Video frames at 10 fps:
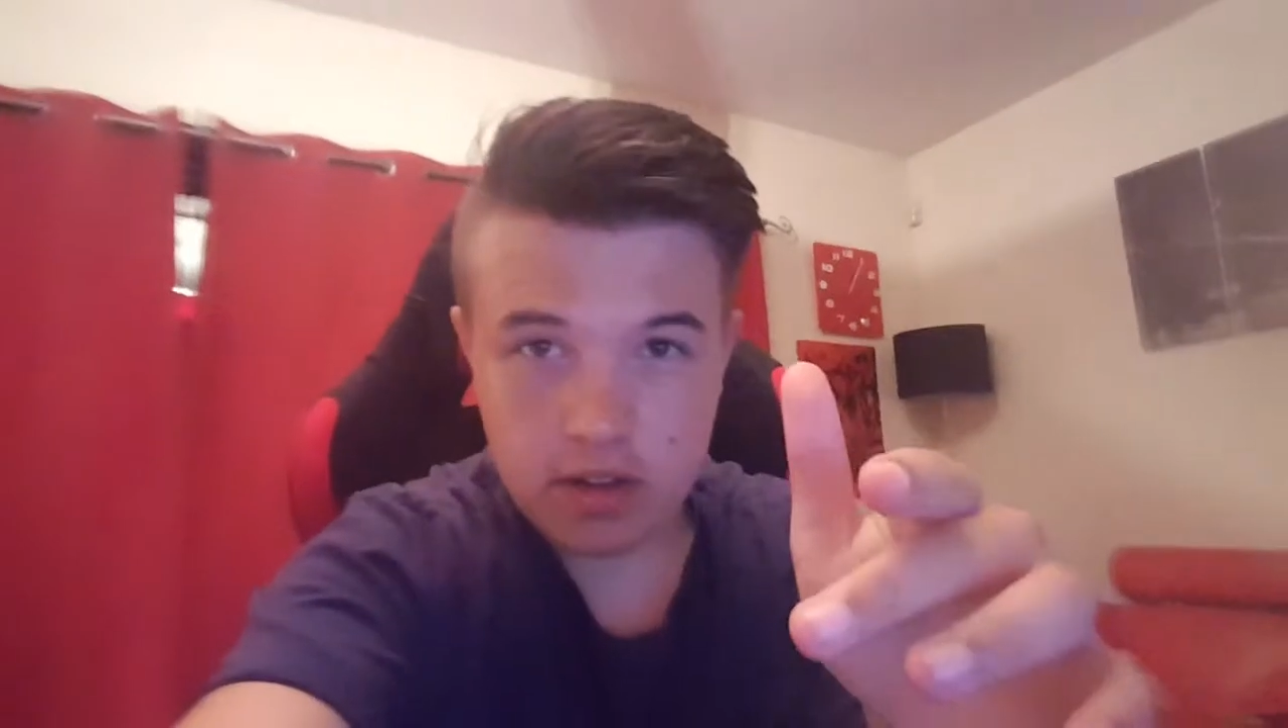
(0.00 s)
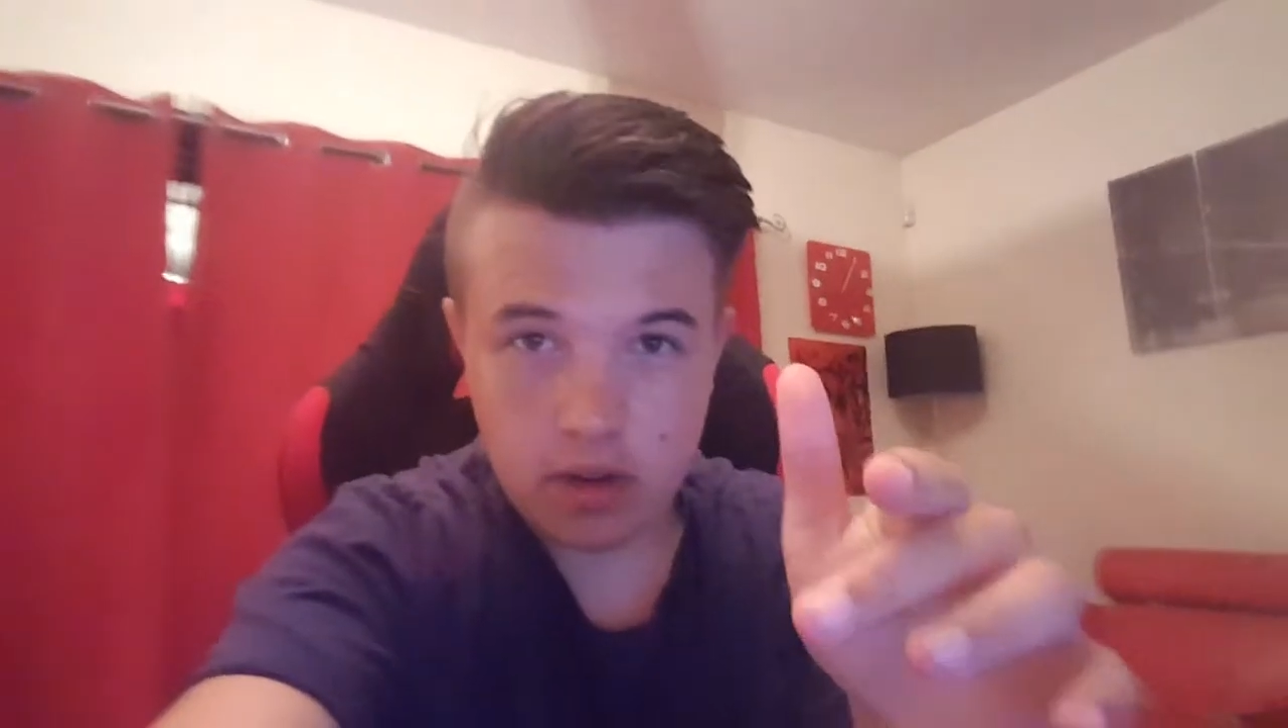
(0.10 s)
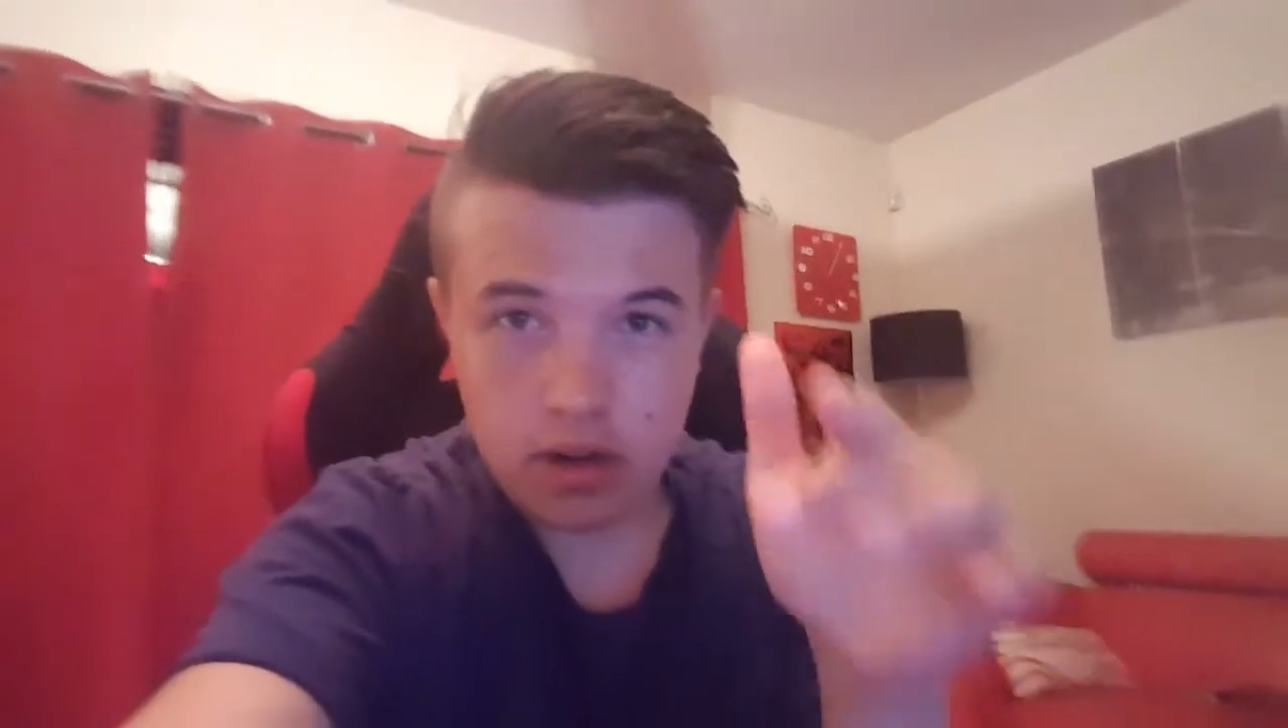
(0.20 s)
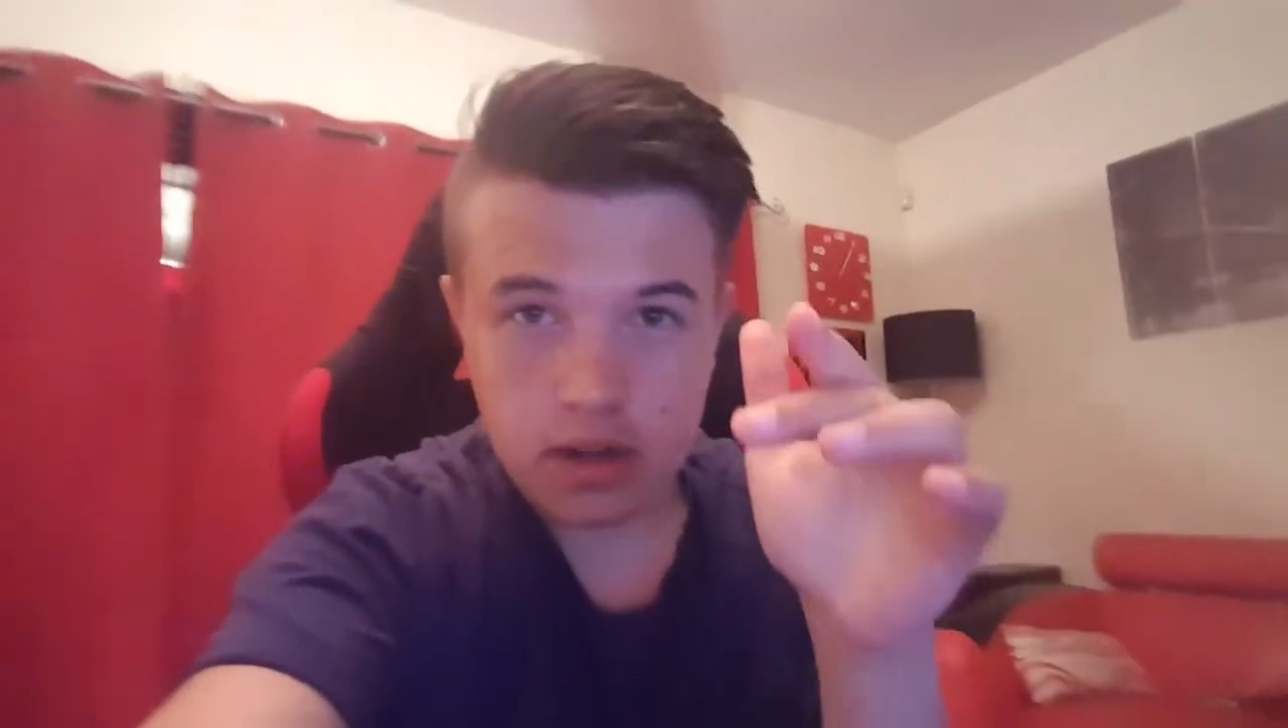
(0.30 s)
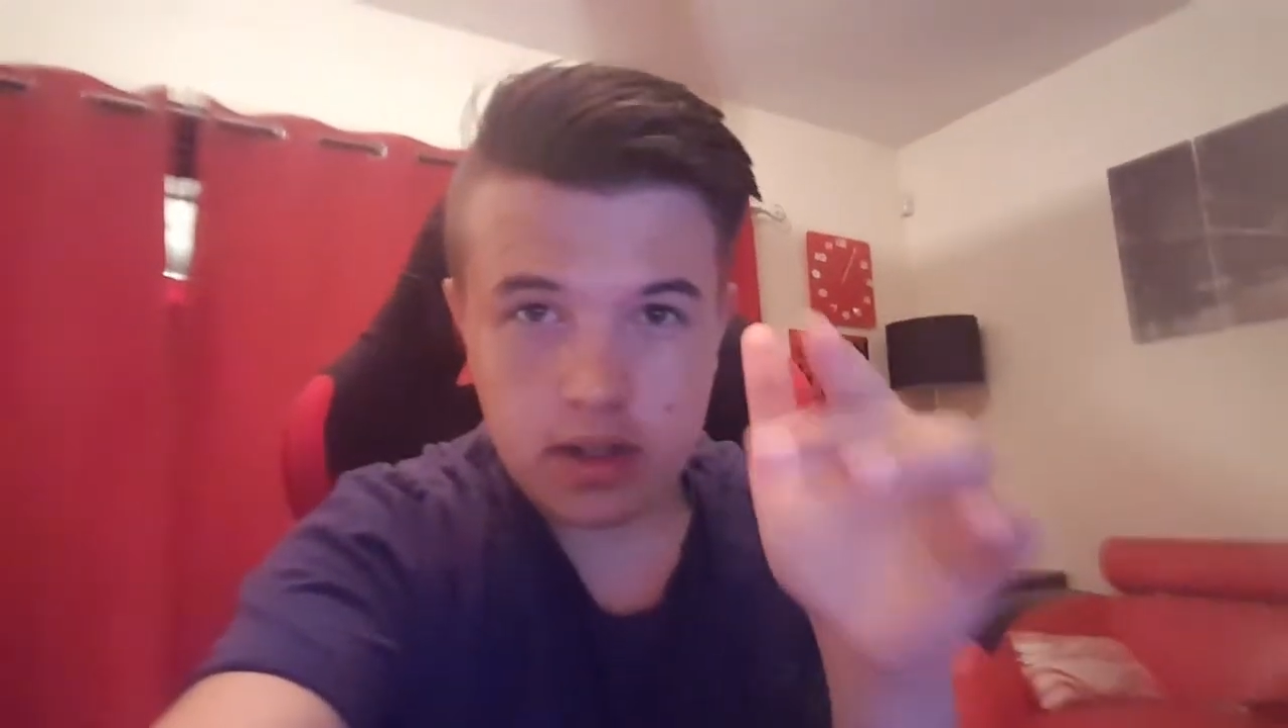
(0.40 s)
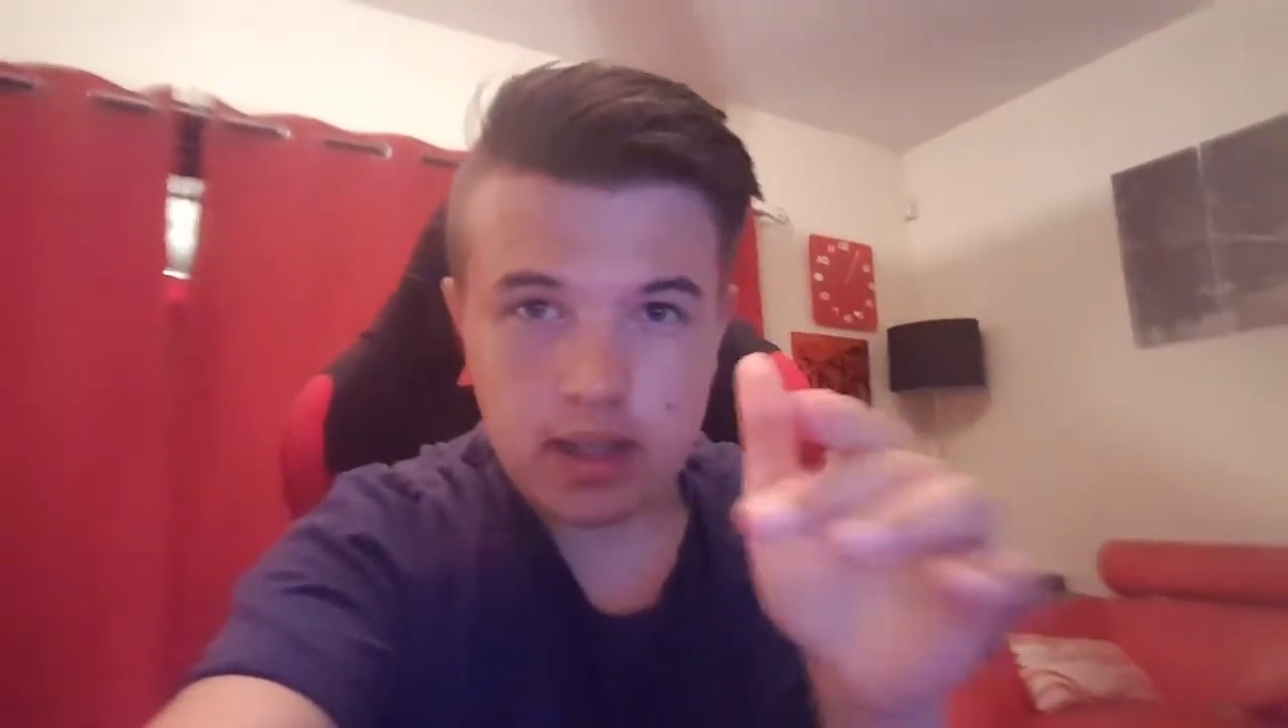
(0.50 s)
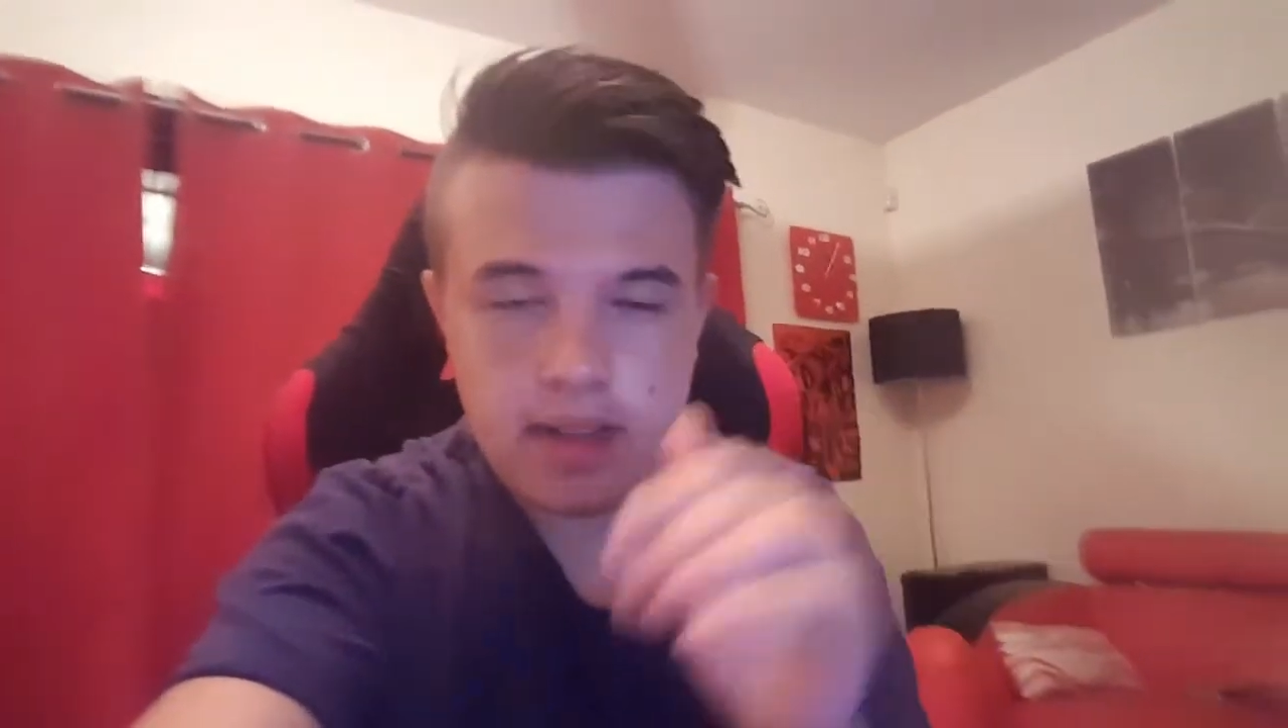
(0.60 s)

is going on,